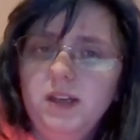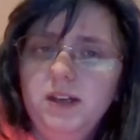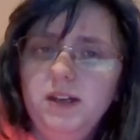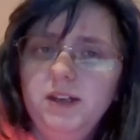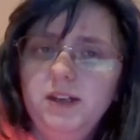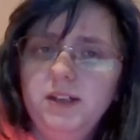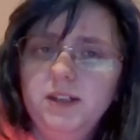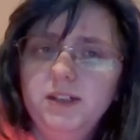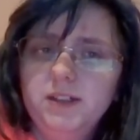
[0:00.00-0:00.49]

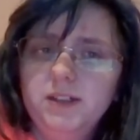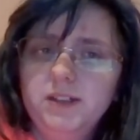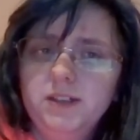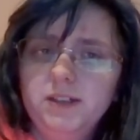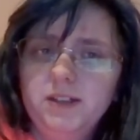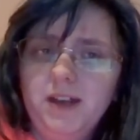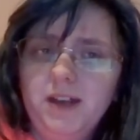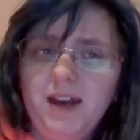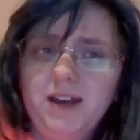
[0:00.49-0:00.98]

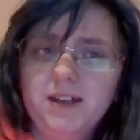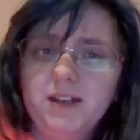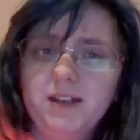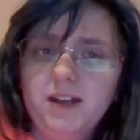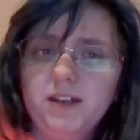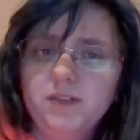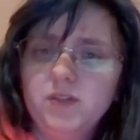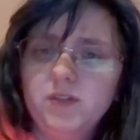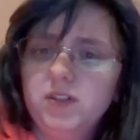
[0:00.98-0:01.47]
and I
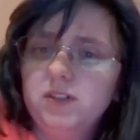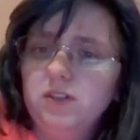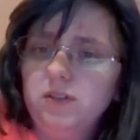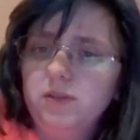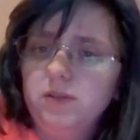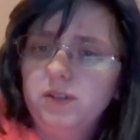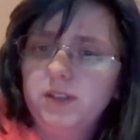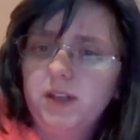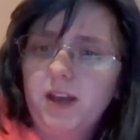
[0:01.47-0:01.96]
kind of still do
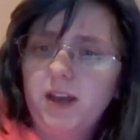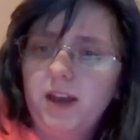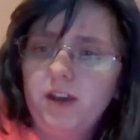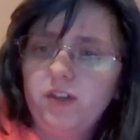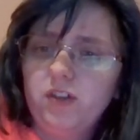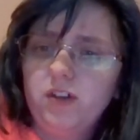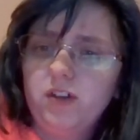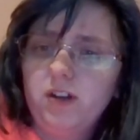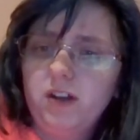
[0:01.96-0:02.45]
it
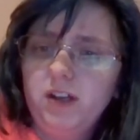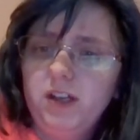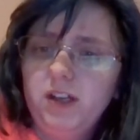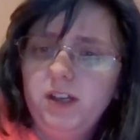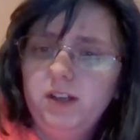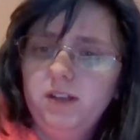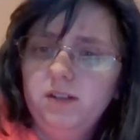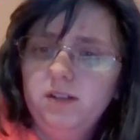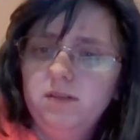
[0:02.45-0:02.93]
occasionally,
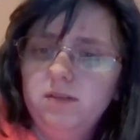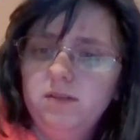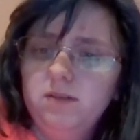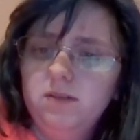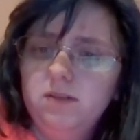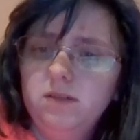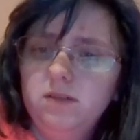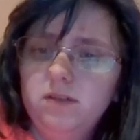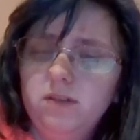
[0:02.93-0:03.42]

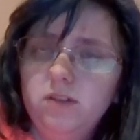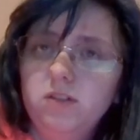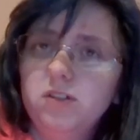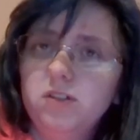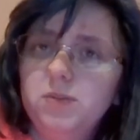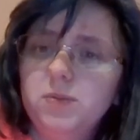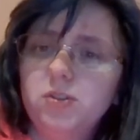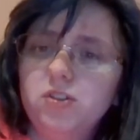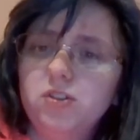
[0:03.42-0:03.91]
not
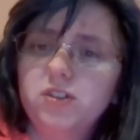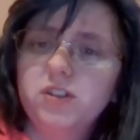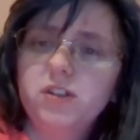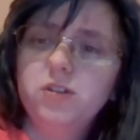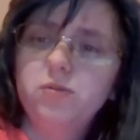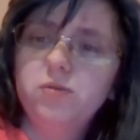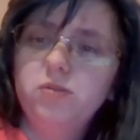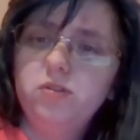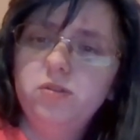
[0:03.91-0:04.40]
as much as I
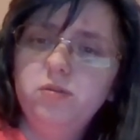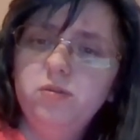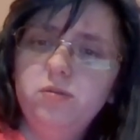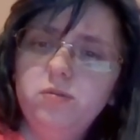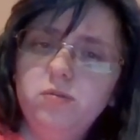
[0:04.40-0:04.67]
used to.